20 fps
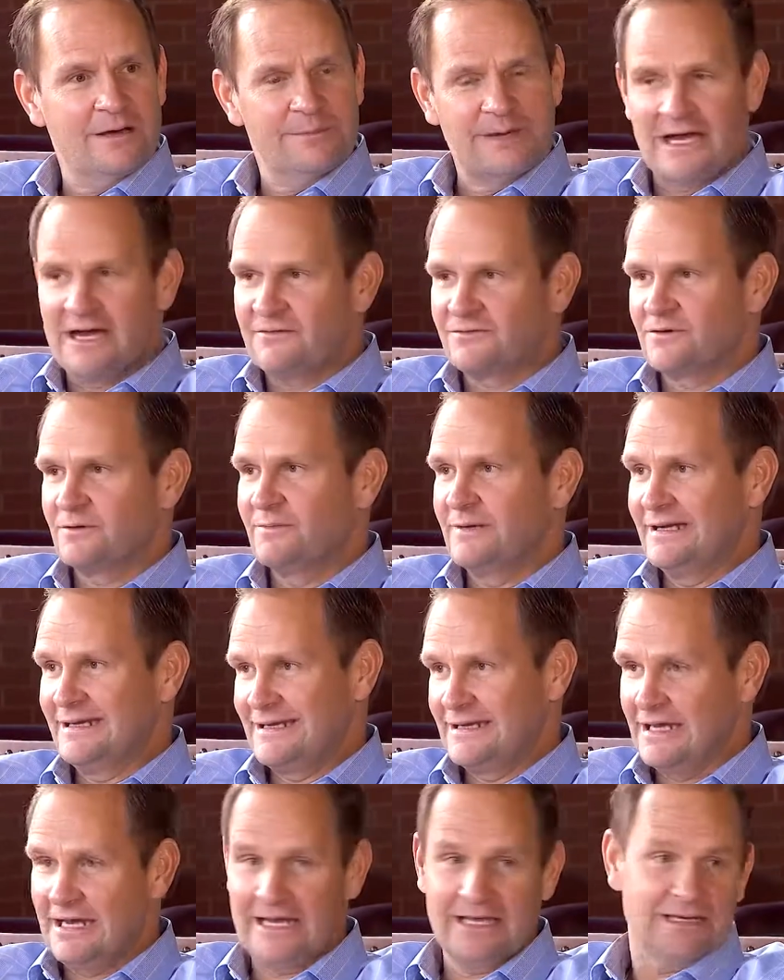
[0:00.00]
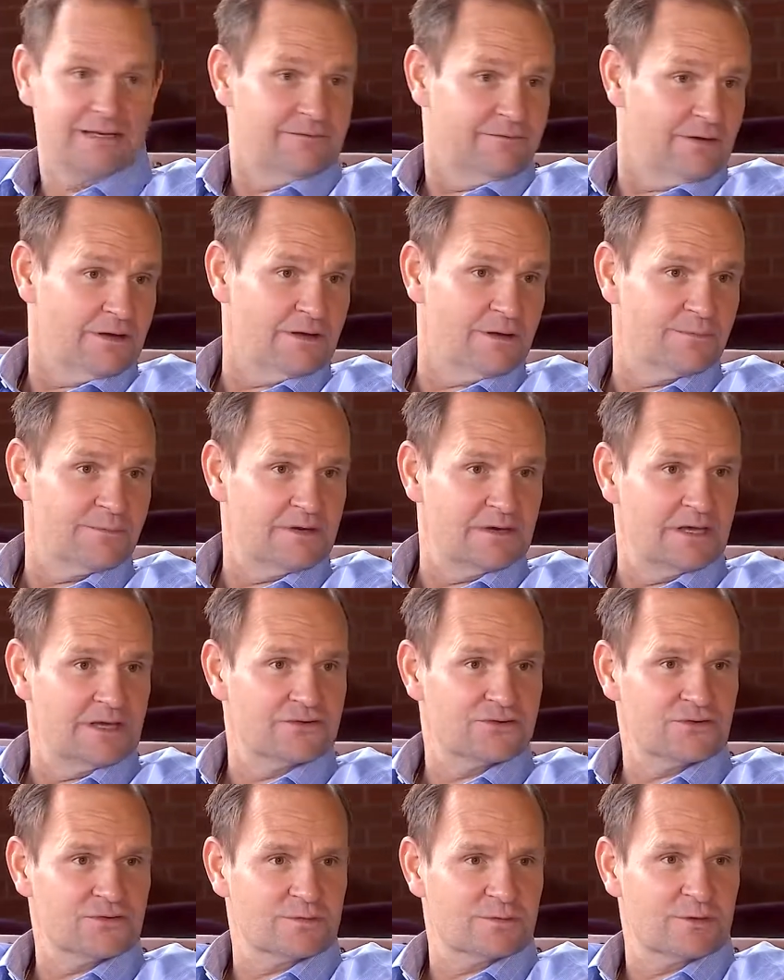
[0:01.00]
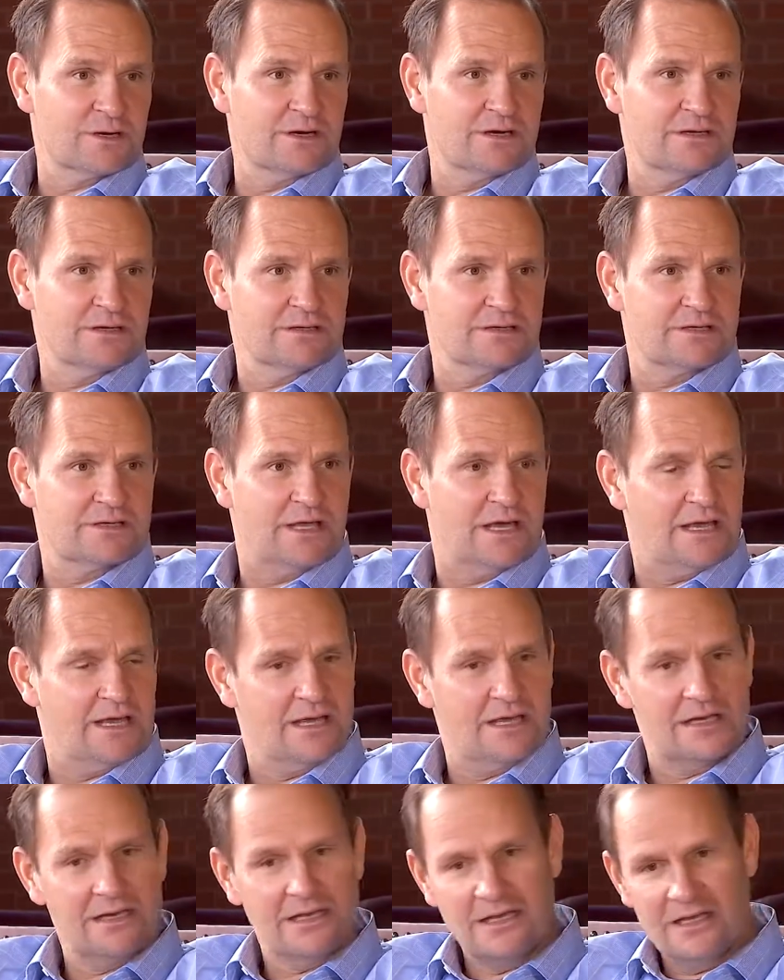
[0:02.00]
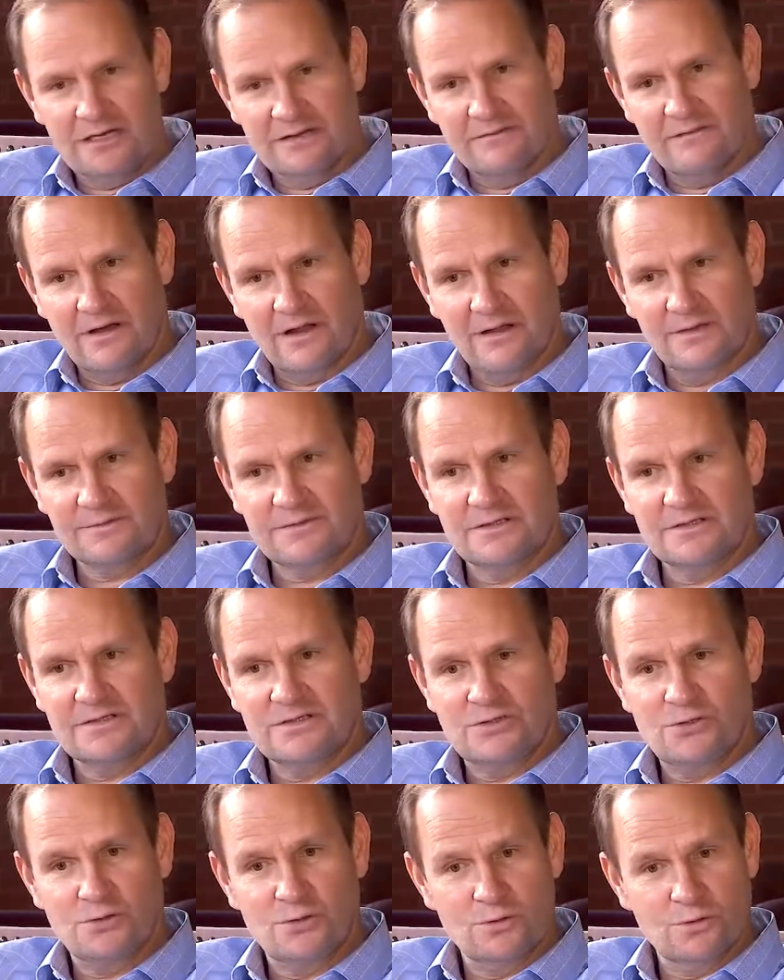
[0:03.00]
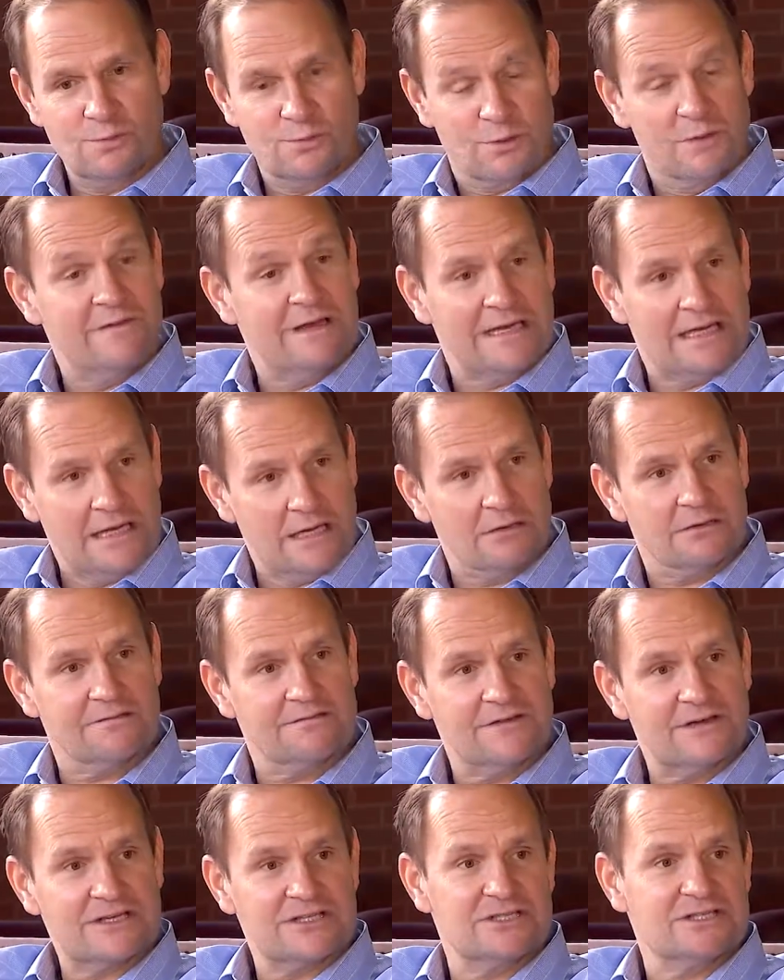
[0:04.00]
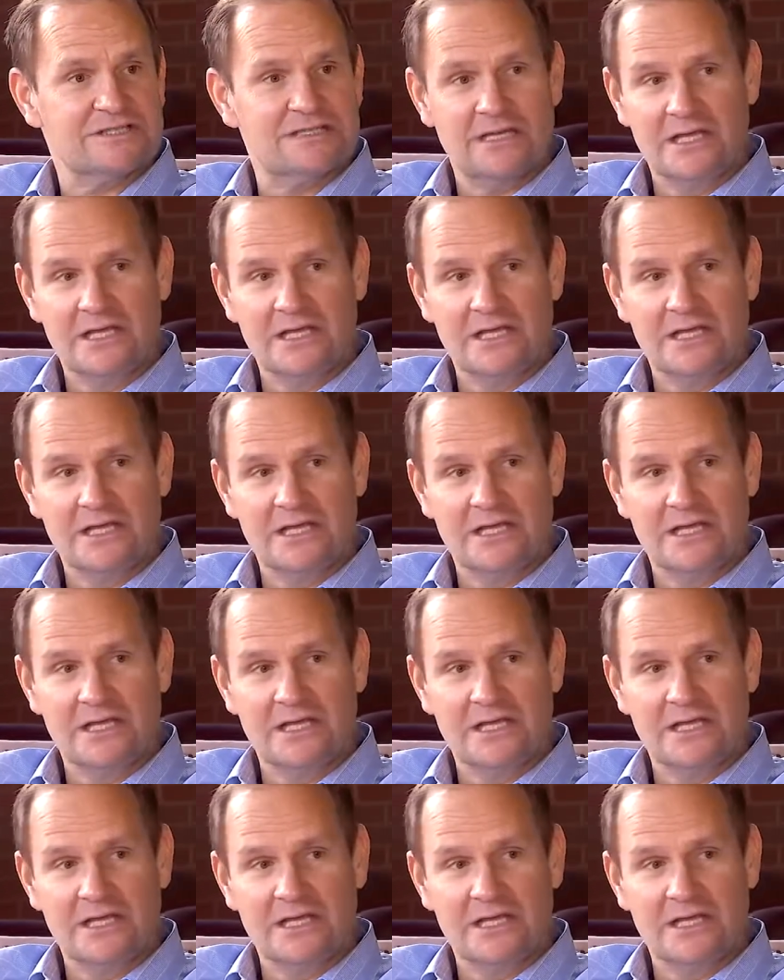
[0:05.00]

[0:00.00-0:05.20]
After my dad developed the nasal spray, and he developed it to prevent ear infections in